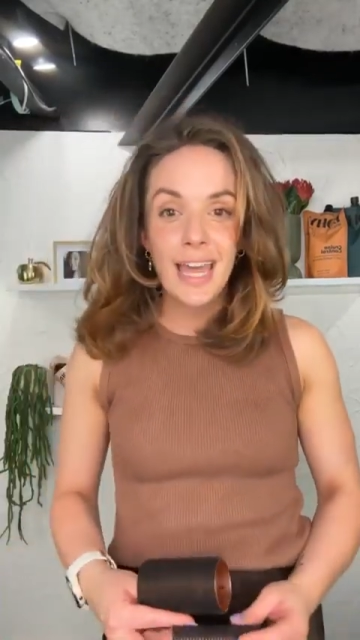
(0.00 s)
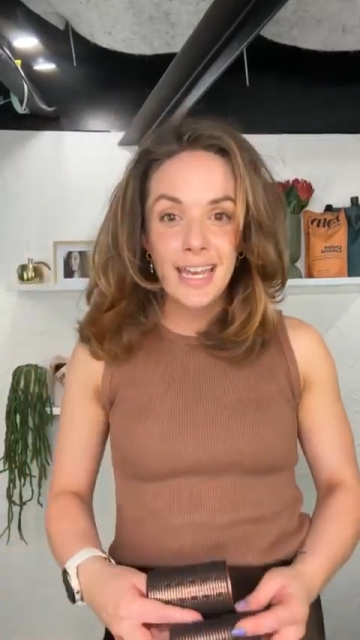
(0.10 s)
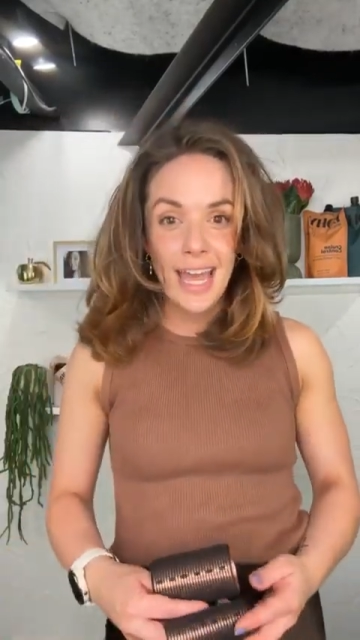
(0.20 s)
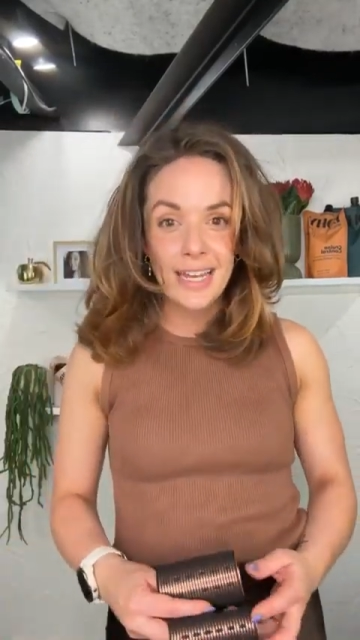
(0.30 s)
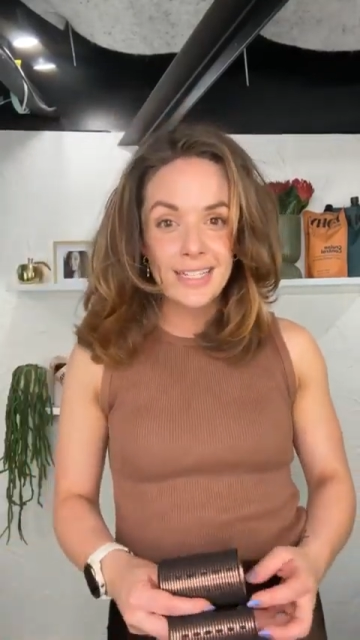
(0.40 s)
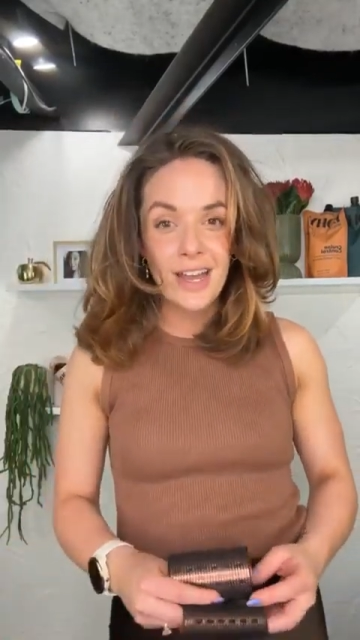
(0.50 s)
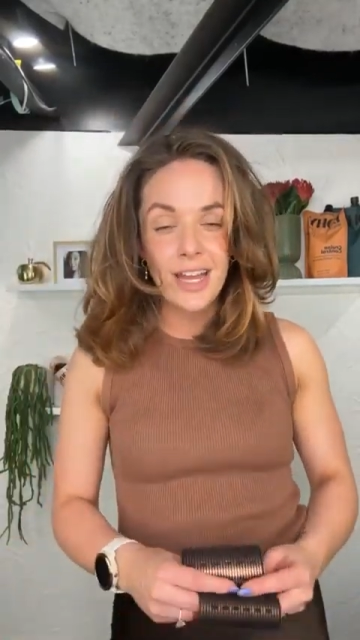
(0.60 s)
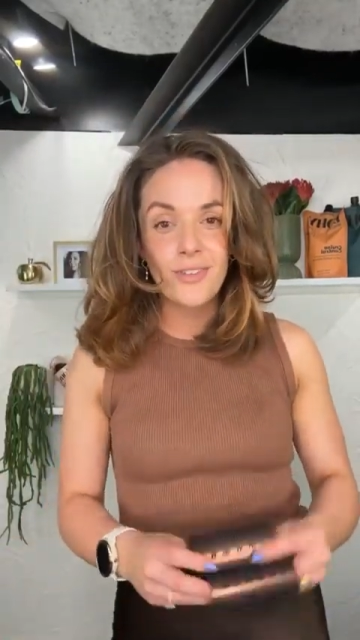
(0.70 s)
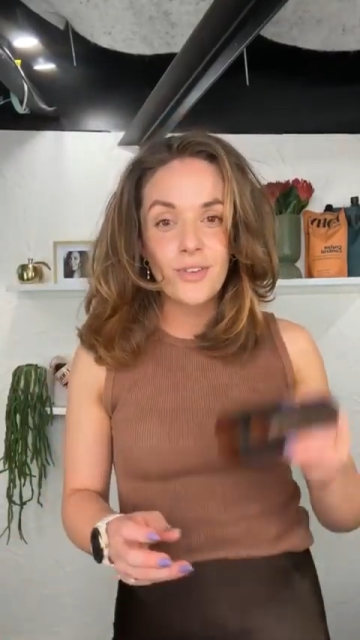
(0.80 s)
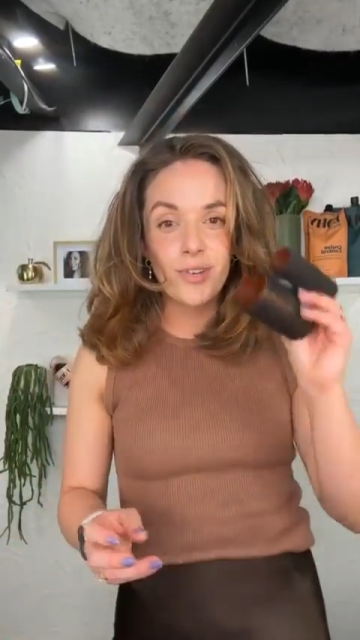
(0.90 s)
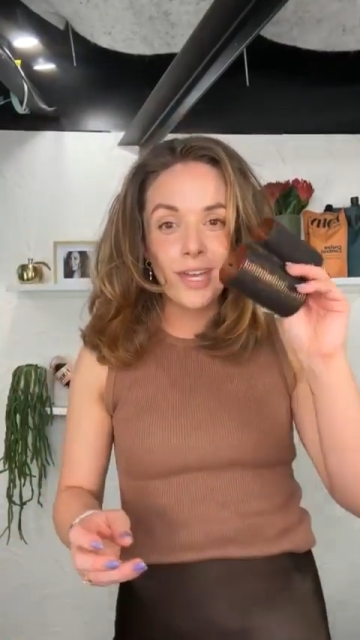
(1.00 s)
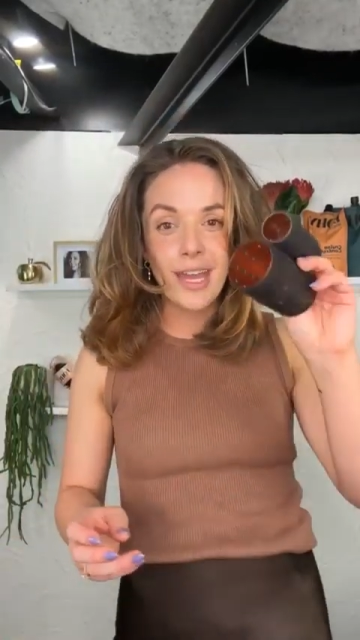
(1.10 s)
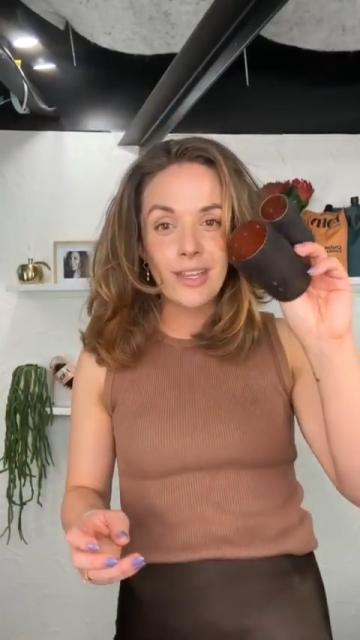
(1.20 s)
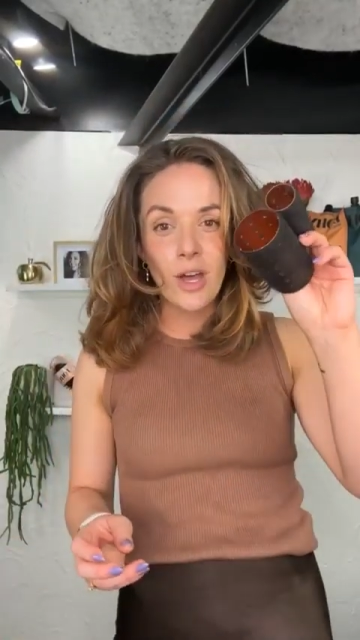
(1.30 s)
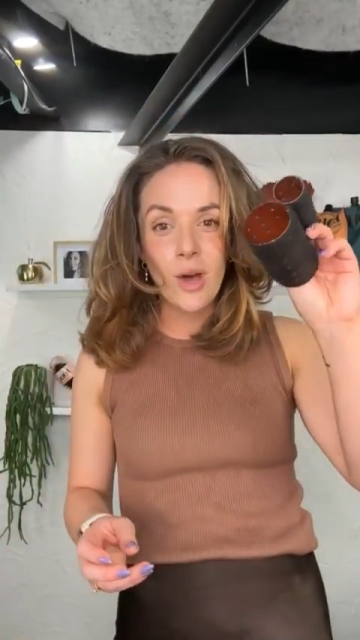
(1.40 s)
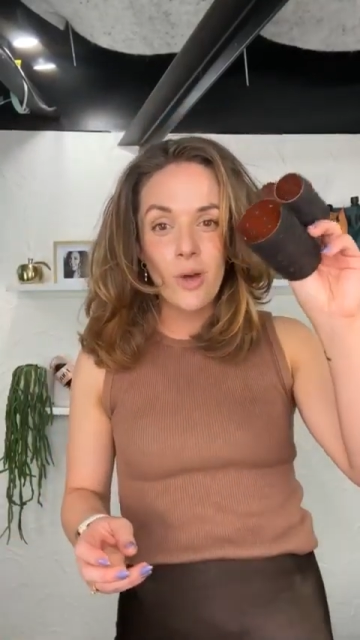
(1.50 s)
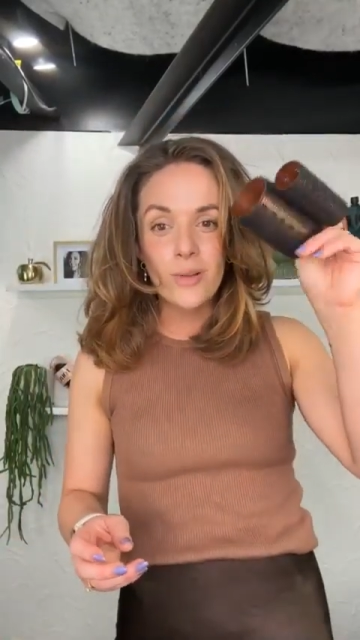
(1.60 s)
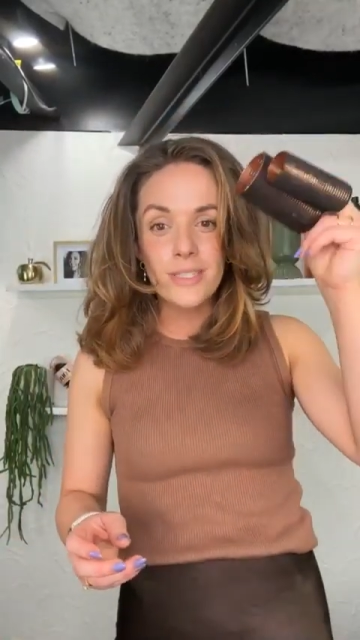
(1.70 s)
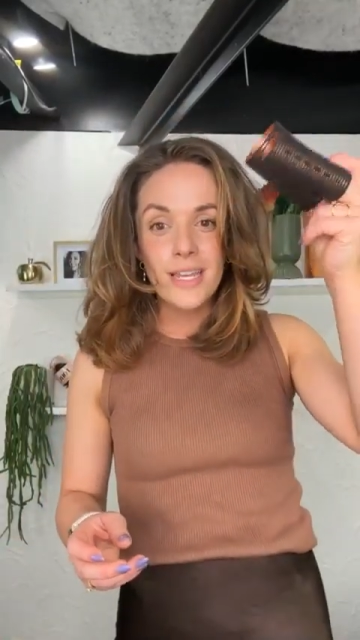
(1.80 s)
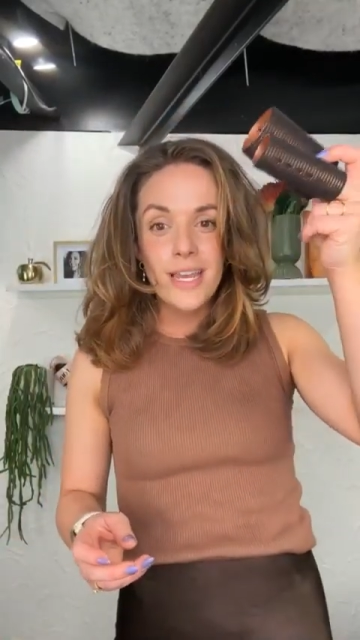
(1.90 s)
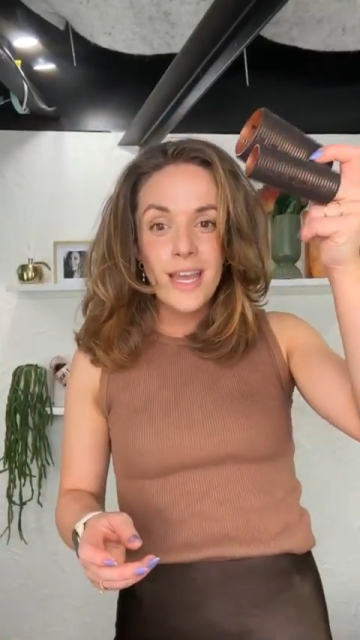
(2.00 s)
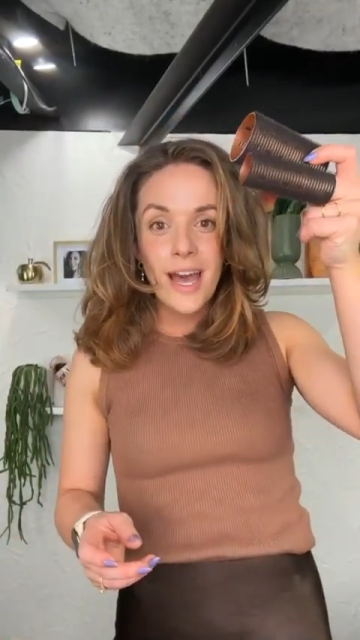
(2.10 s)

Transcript: set and kind of create the hold,